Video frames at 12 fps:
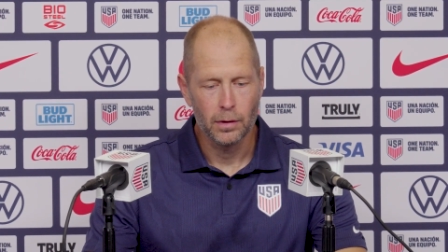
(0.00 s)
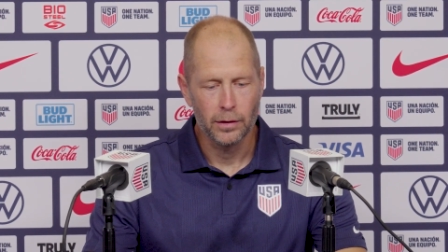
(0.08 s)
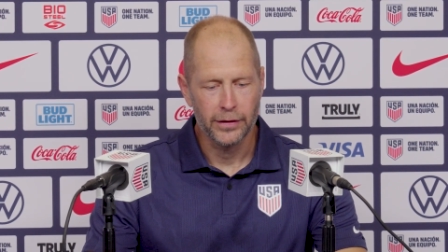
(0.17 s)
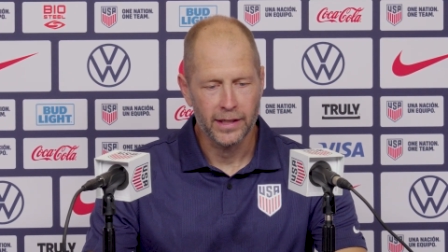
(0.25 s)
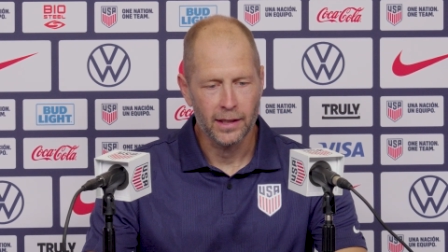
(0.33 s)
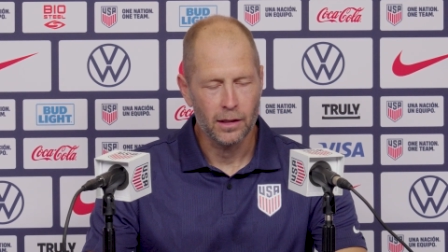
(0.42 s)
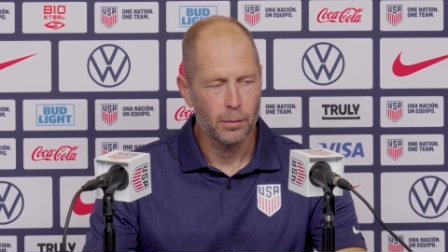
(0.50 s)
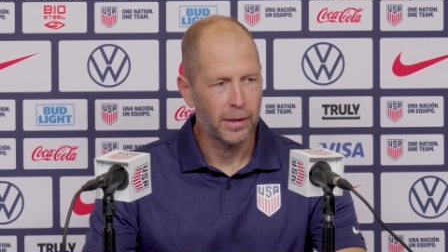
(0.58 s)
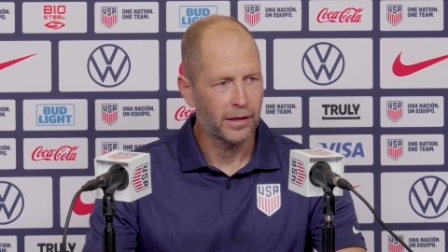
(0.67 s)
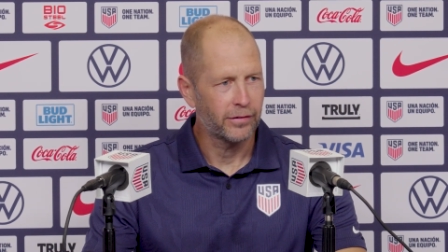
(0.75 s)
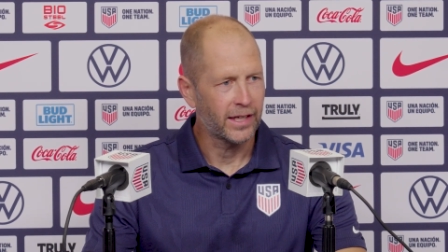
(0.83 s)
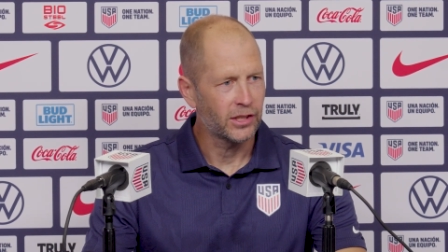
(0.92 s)
Uh, they can come
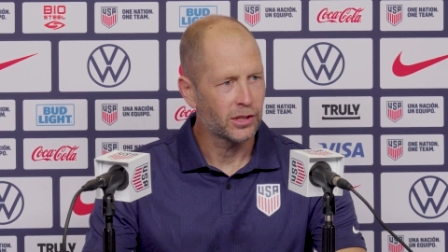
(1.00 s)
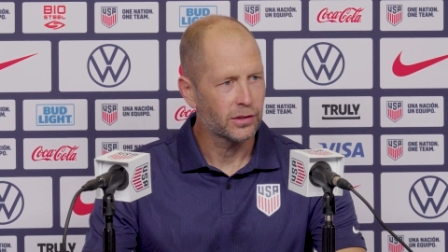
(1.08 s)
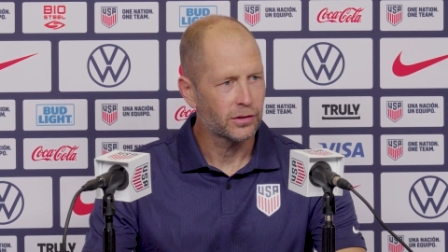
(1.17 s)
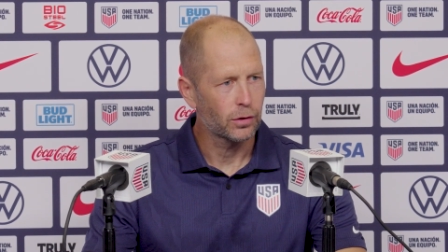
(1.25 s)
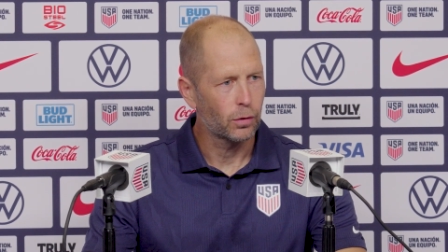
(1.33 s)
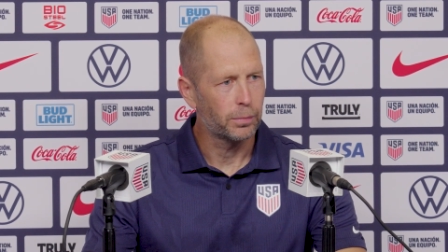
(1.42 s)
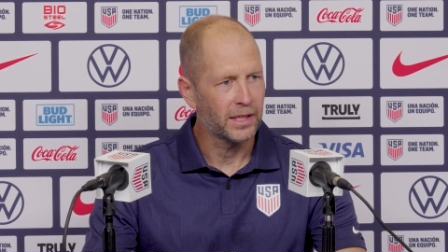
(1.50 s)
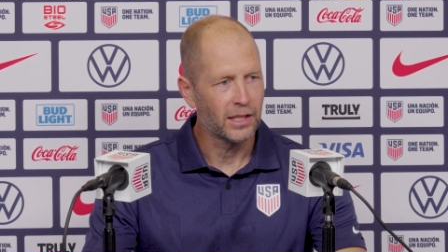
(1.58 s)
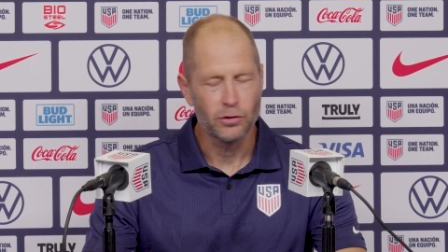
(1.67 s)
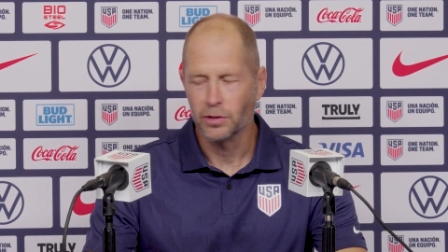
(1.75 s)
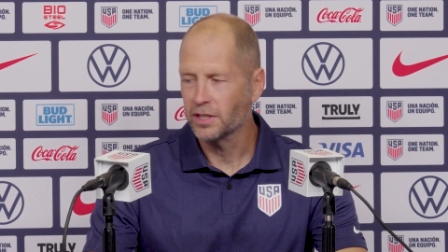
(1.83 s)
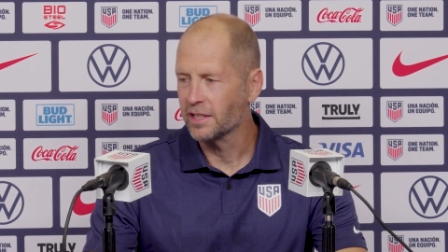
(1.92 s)
out of Asia, so it'll be
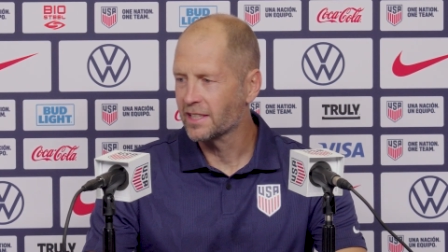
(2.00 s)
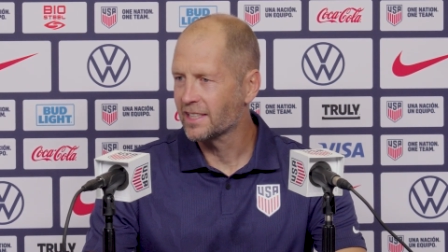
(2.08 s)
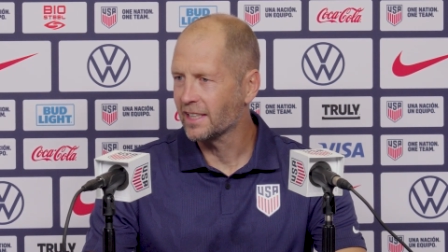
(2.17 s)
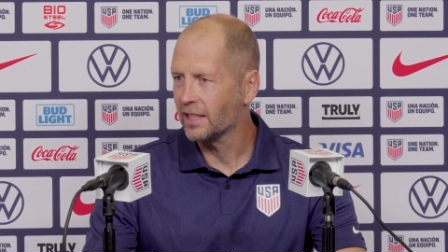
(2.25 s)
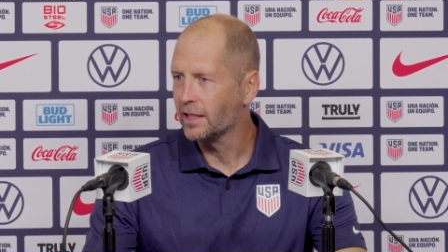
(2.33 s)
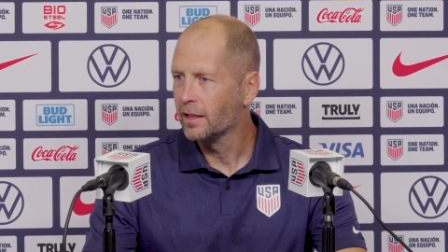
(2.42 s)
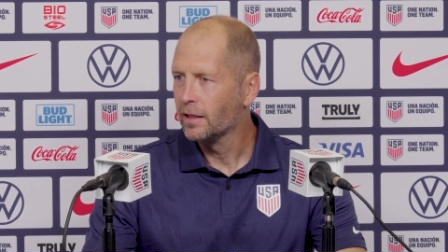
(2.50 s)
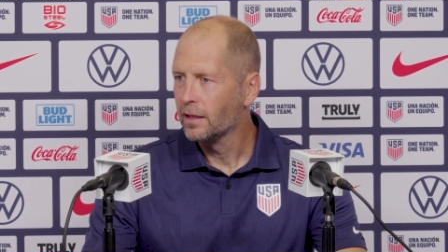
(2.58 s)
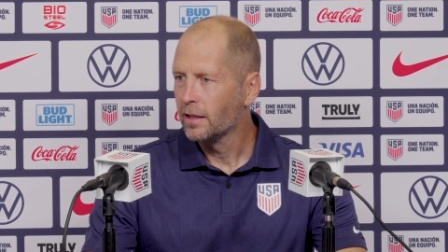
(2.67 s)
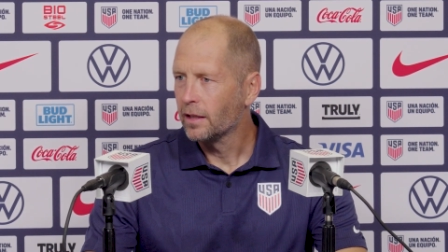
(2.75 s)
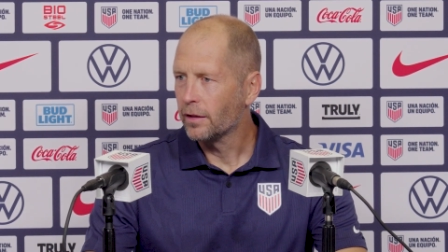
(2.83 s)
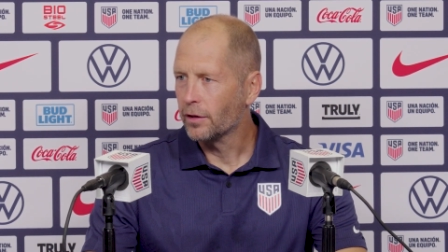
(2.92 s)
interesting to see
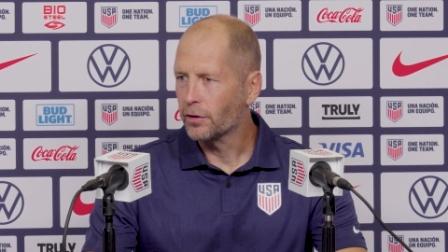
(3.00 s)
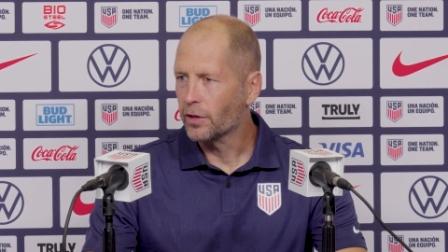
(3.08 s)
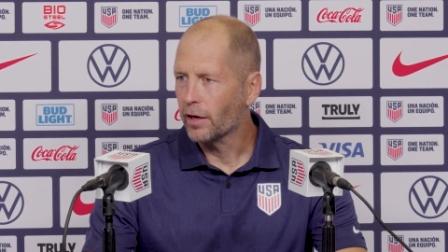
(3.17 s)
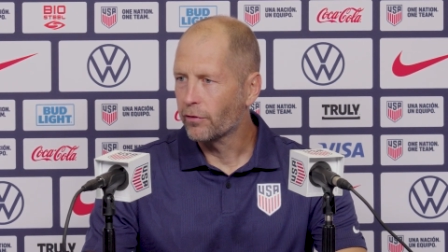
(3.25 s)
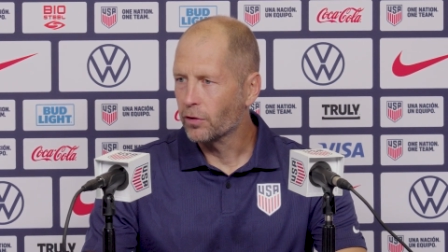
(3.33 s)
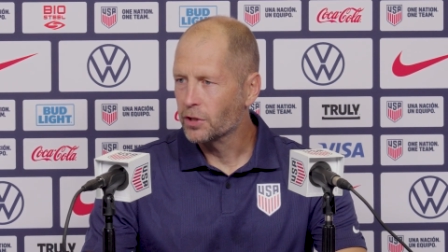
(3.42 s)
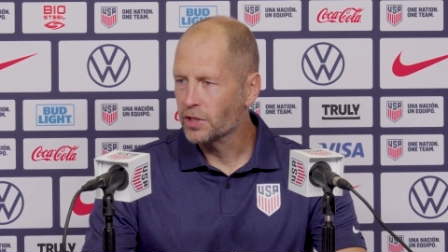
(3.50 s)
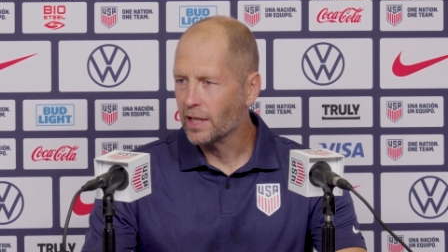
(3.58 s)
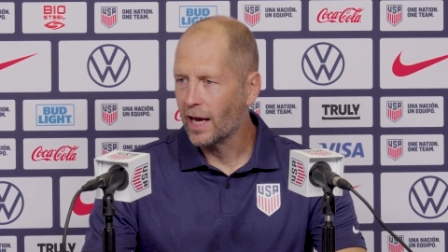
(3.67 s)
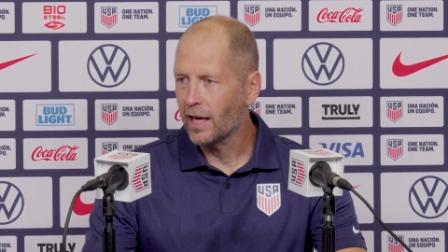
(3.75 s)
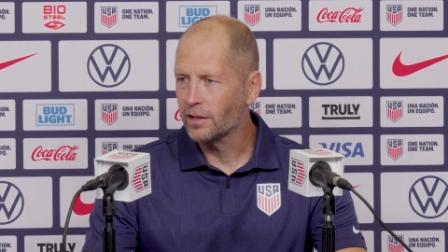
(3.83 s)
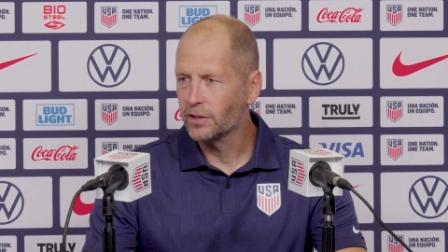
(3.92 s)
their diverse
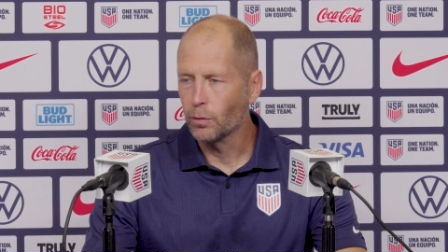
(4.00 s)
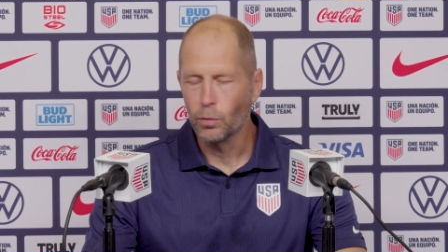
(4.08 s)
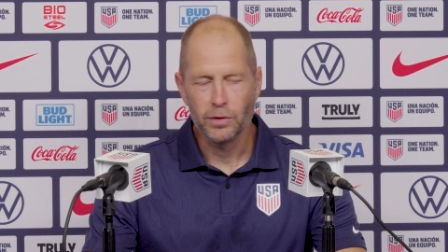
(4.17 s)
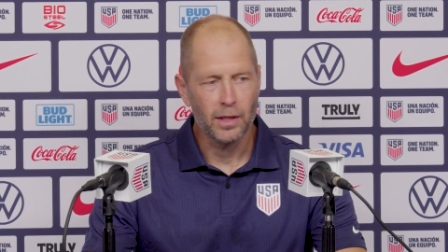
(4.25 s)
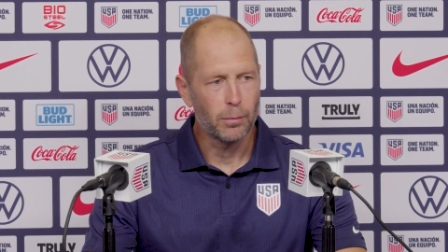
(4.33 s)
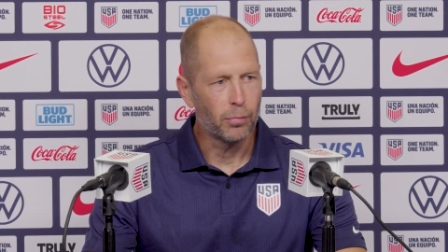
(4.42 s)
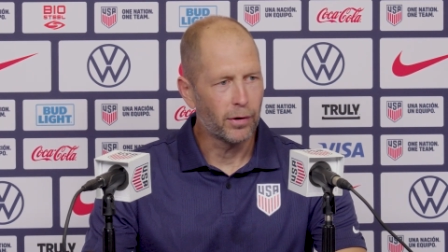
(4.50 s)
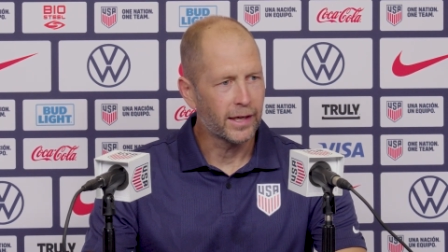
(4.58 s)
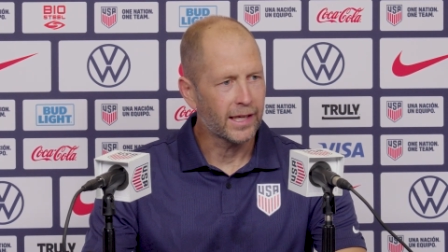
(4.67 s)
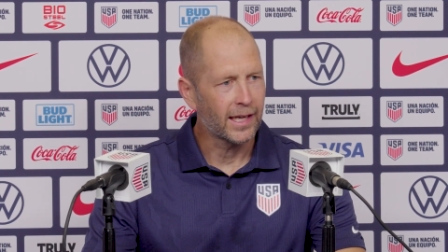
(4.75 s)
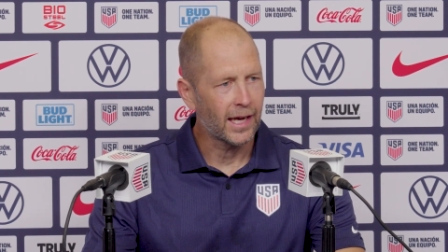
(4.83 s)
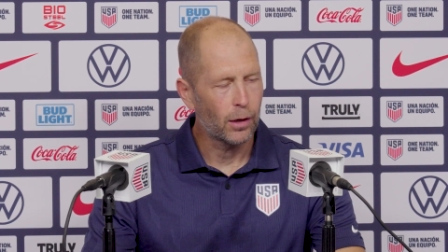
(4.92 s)
styles and what they
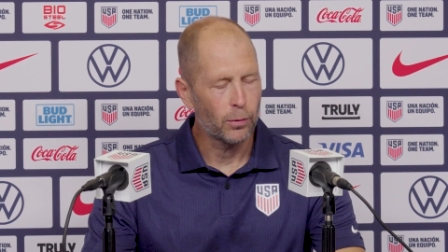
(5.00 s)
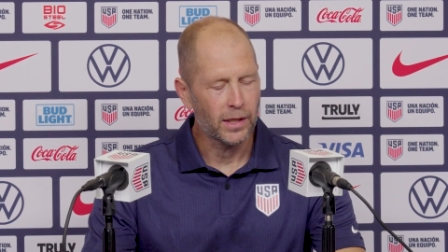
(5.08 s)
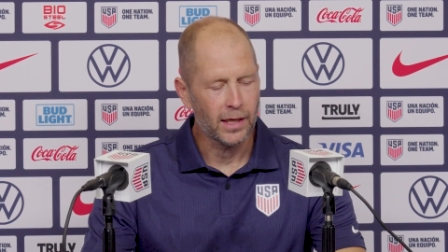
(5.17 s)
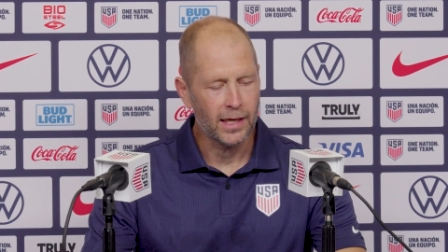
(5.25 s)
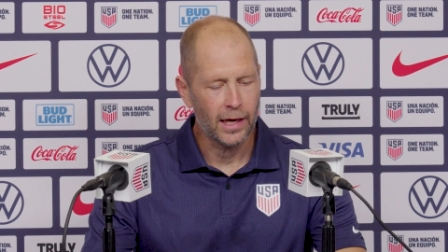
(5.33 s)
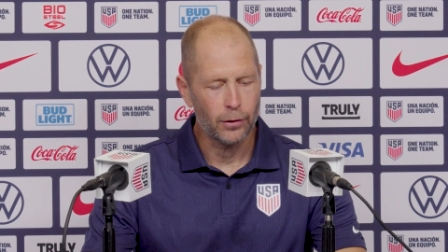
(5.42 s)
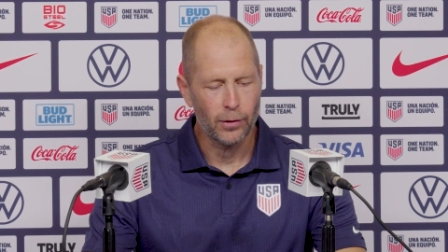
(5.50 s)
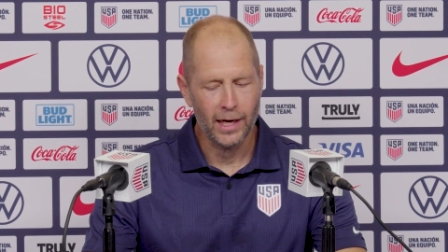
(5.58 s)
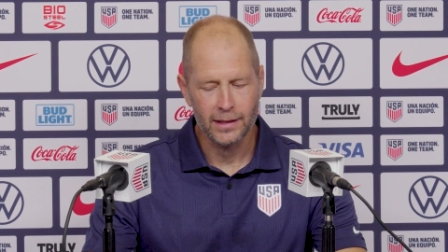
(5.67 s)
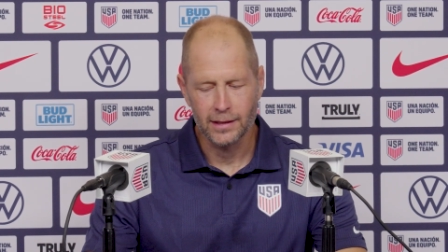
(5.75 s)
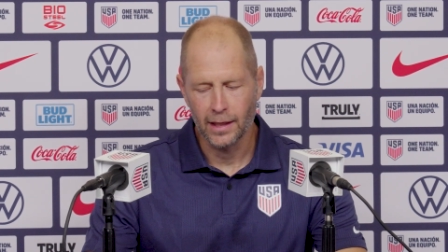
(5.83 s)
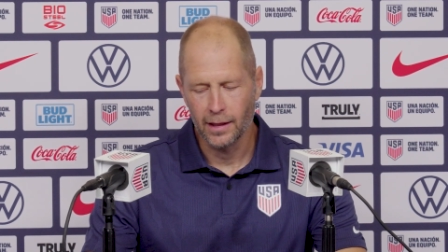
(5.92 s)
bring and how we can
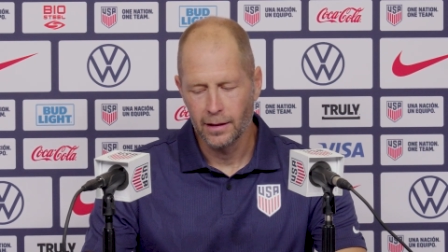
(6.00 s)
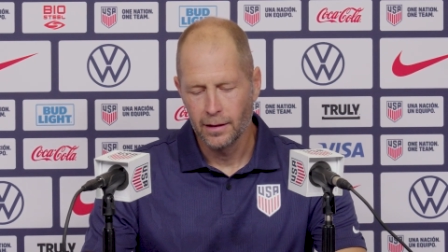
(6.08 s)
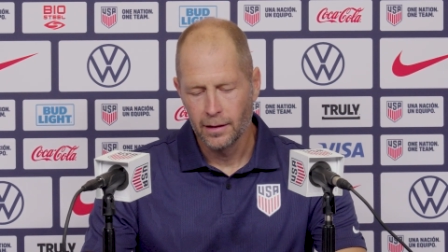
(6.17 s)
counteract that.